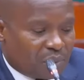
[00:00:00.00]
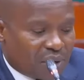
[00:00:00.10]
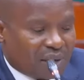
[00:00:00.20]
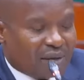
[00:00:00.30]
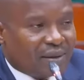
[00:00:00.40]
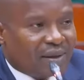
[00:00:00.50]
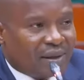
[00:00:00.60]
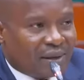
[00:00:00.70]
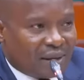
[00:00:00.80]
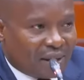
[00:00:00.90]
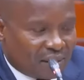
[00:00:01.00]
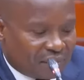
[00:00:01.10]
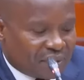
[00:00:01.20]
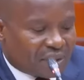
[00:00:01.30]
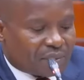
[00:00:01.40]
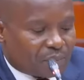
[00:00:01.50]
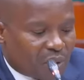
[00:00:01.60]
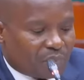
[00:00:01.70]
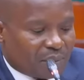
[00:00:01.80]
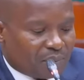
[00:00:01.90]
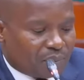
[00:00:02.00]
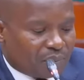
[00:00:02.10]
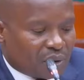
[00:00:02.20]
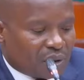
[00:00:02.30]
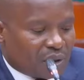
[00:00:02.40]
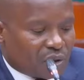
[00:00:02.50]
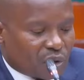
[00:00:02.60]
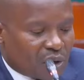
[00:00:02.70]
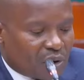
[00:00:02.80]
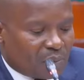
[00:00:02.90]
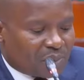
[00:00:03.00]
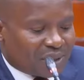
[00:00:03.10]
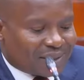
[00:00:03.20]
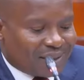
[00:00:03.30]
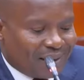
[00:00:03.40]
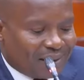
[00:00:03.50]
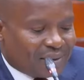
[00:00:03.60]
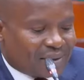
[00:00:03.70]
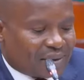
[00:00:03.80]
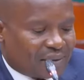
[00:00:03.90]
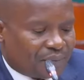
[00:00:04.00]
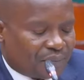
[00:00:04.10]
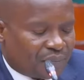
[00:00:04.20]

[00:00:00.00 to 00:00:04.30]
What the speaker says: bring this problem to a complete end.